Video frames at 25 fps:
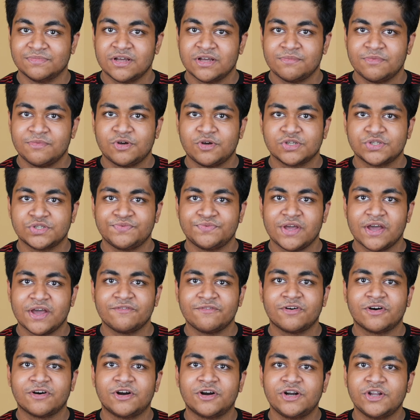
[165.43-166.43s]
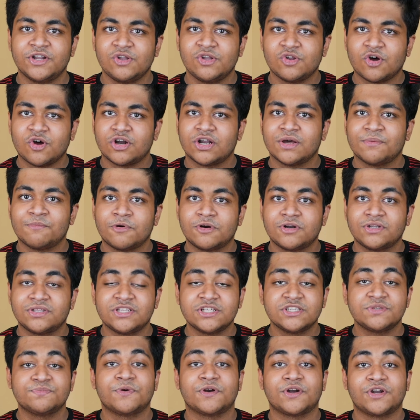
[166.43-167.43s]
because we have heard a lot about
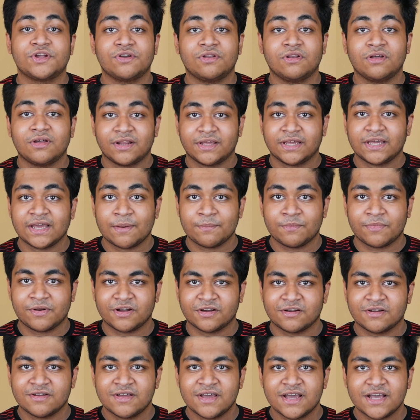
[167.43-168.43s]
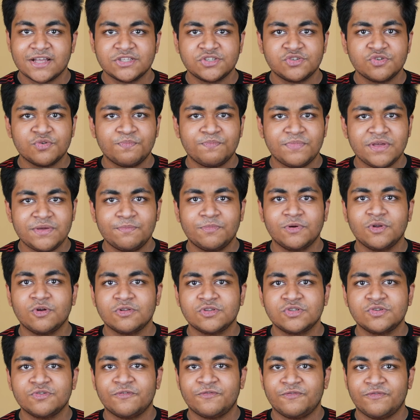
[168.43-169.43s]
this particular camera, and so people
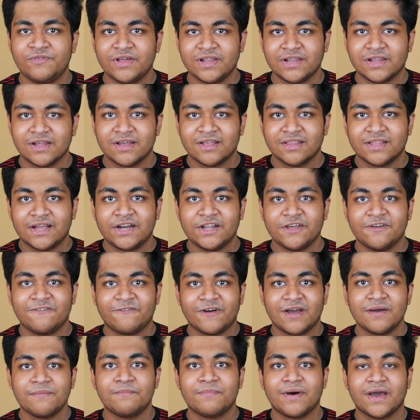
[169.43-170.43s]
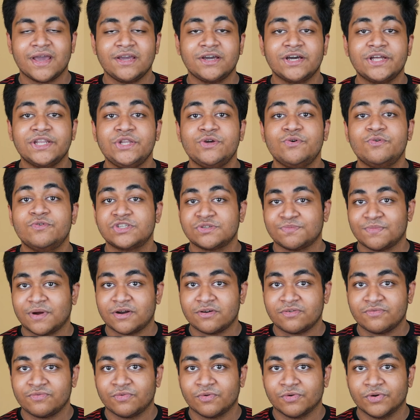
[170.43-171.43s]
also feel that if I'm buying a new
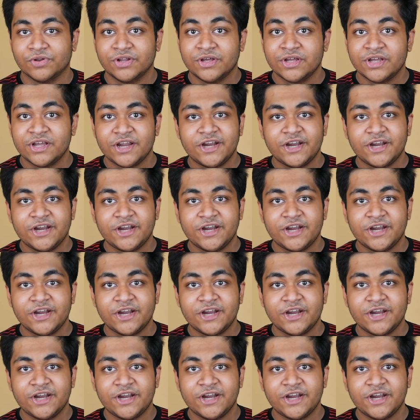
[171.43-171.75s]
smartphone,